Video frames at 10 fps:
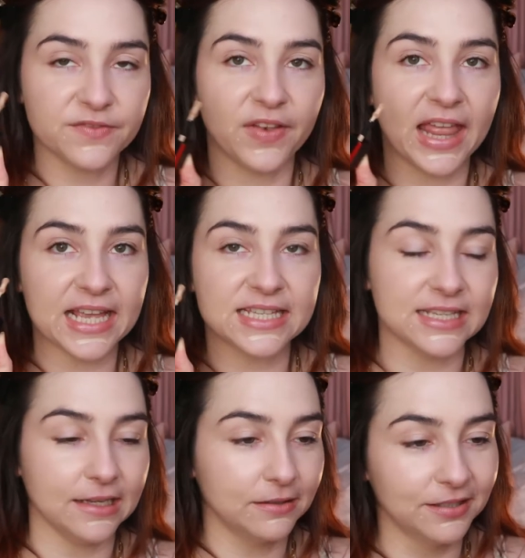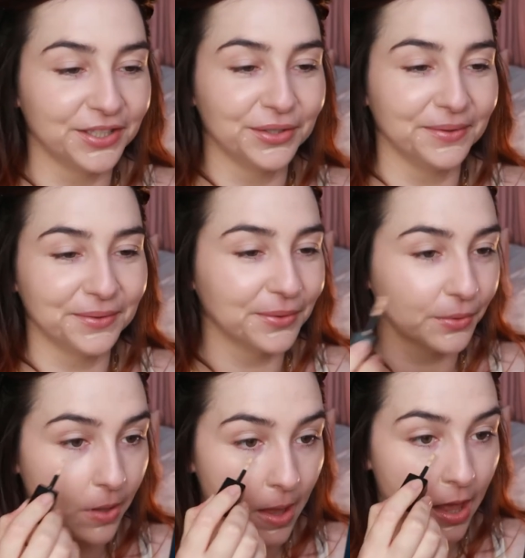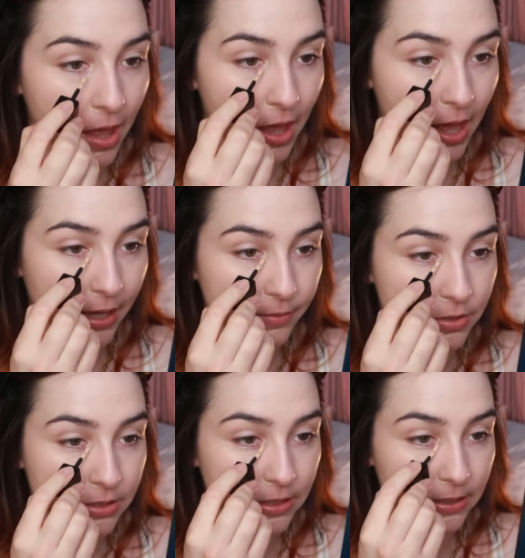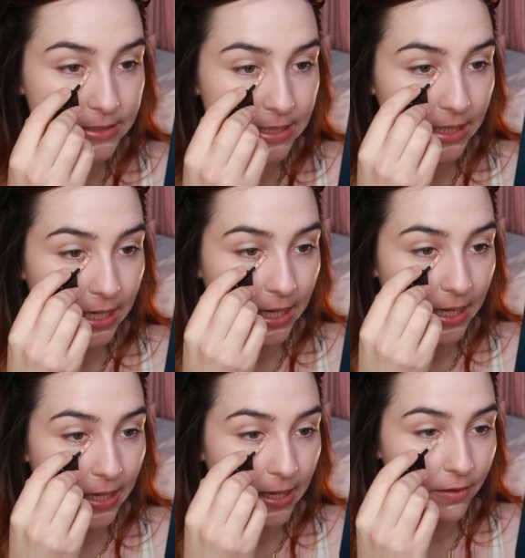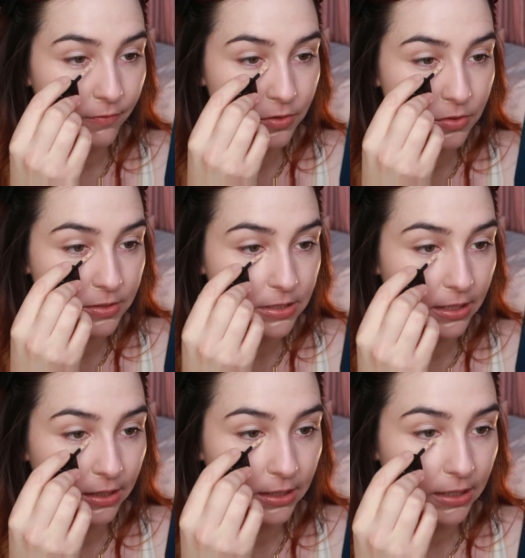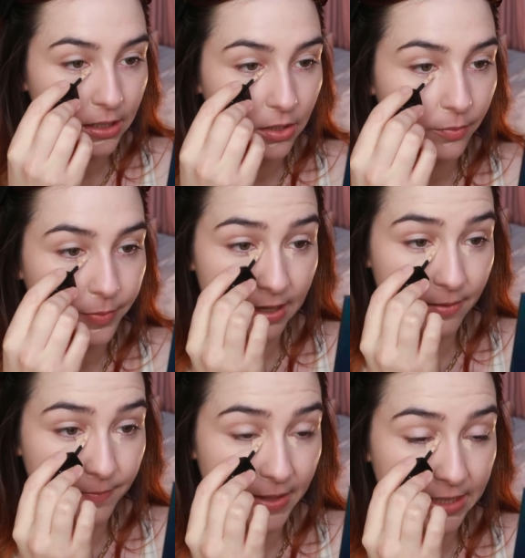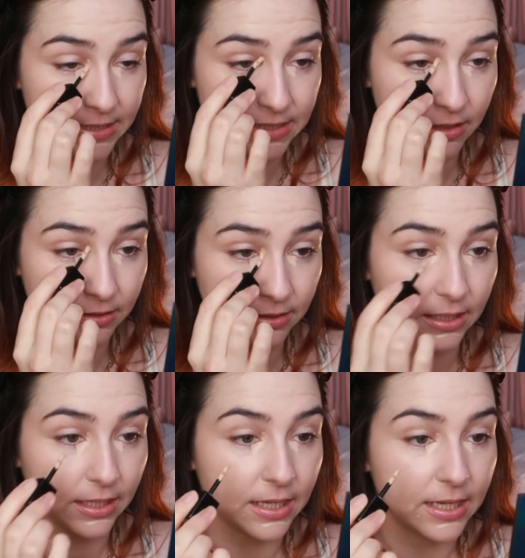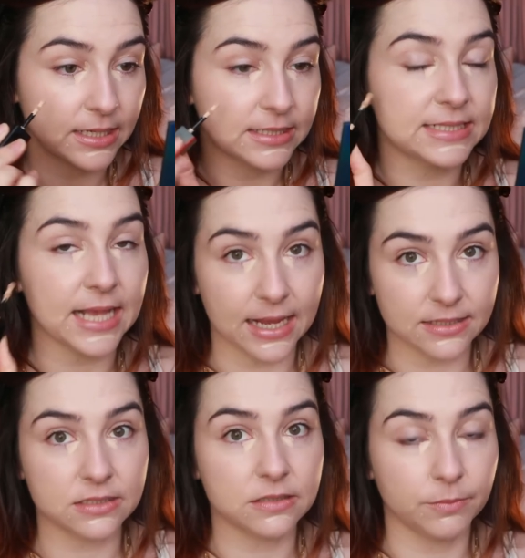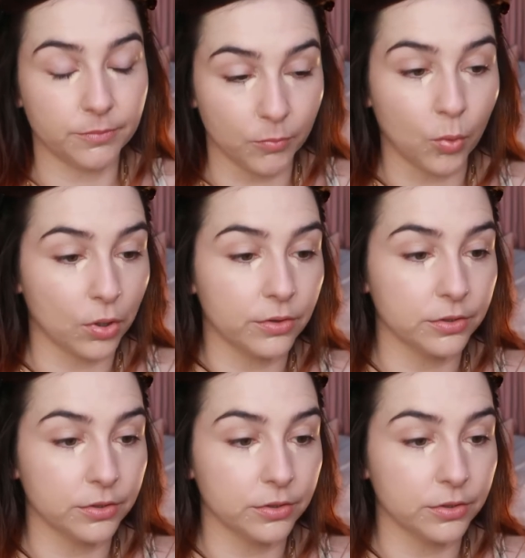flexy. I don't know. And I'm just going to take it ever so slightly here. And it certainly sets more